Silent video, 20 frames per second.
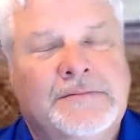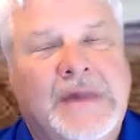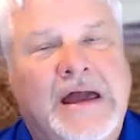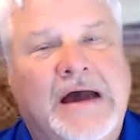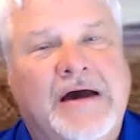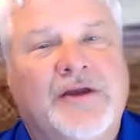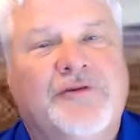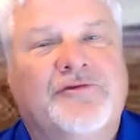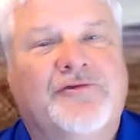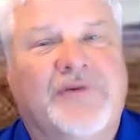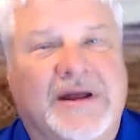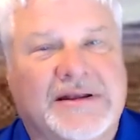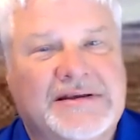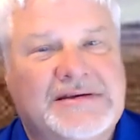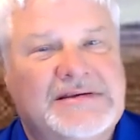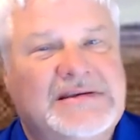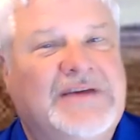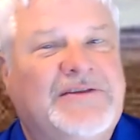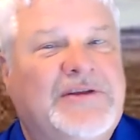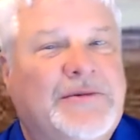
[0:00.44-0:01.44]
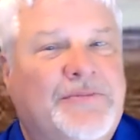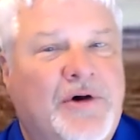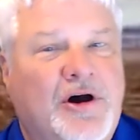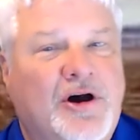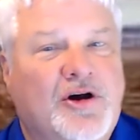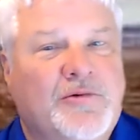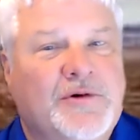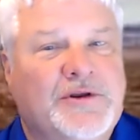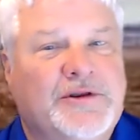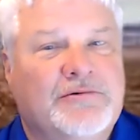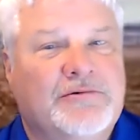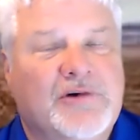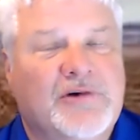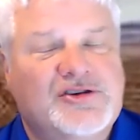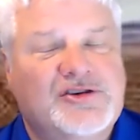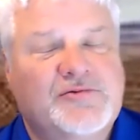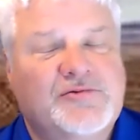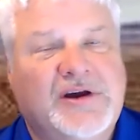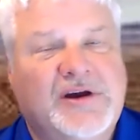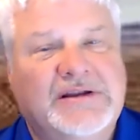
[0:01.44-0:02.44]
Howdy, friends. Steve DePoe with the
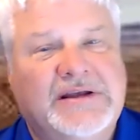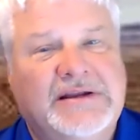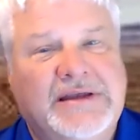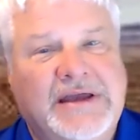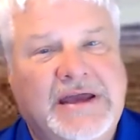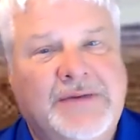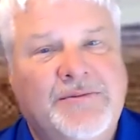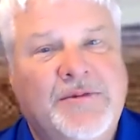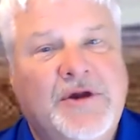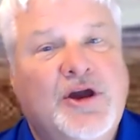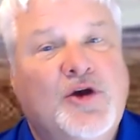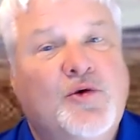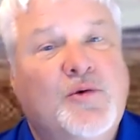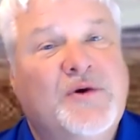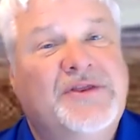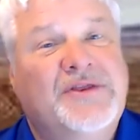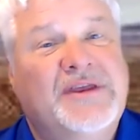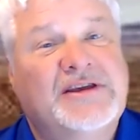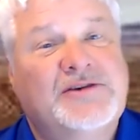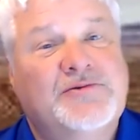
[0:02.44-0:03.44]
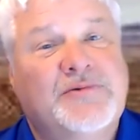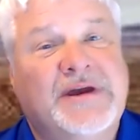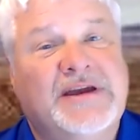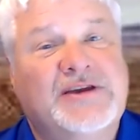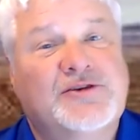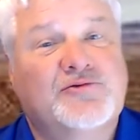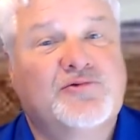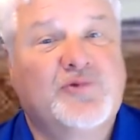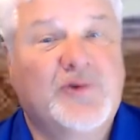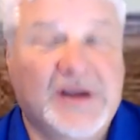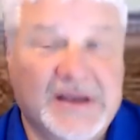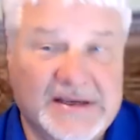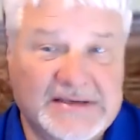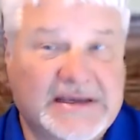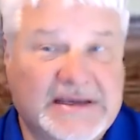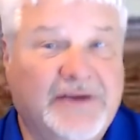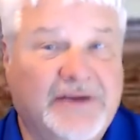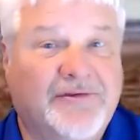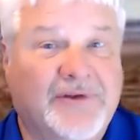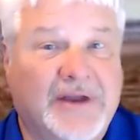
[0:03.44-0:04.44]
Rose Realty Team with this week's Real
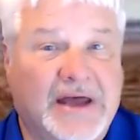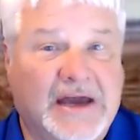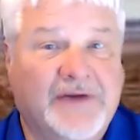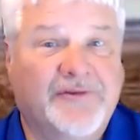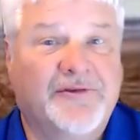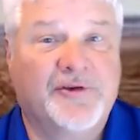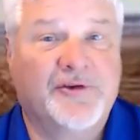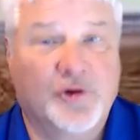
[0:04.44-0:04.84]
Estate Vlog for